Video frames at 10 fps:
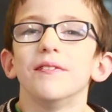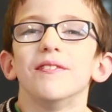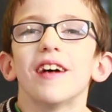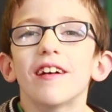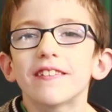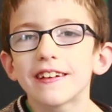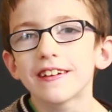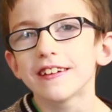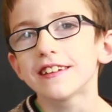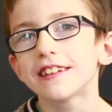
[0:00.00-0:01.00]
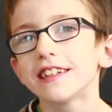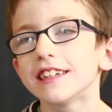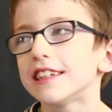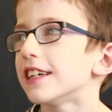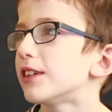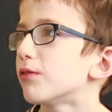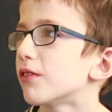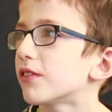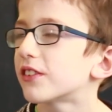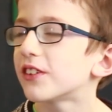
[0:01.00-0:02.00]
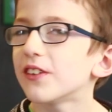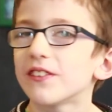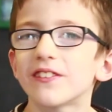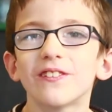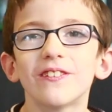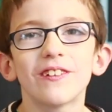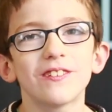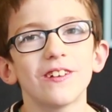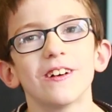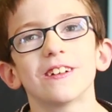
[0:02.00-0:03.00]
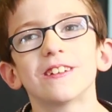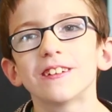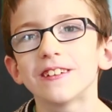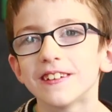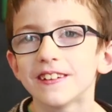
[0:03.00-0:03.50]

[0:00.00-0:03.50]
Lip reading: In Matthew, Jesus will go with us.